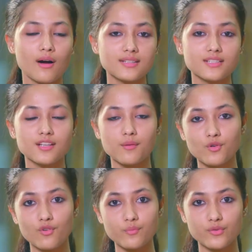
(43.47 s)
Awarded
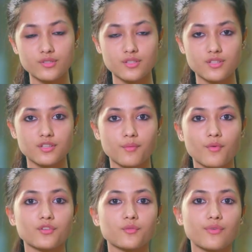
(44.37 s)
number 1
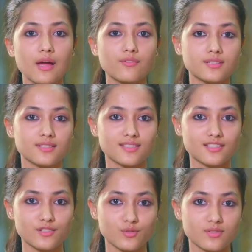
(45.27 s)
position among private
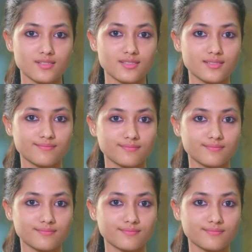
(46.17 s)
institutions.